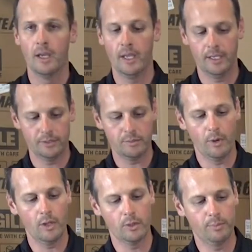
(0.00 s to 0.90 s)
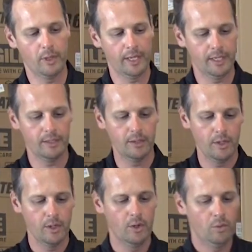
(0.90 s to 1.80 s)
a smaller plane
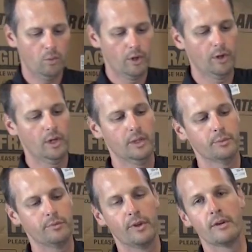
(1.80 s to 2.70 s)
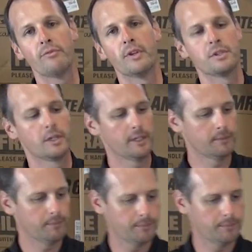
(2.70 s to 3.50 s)
where it was very fidgety.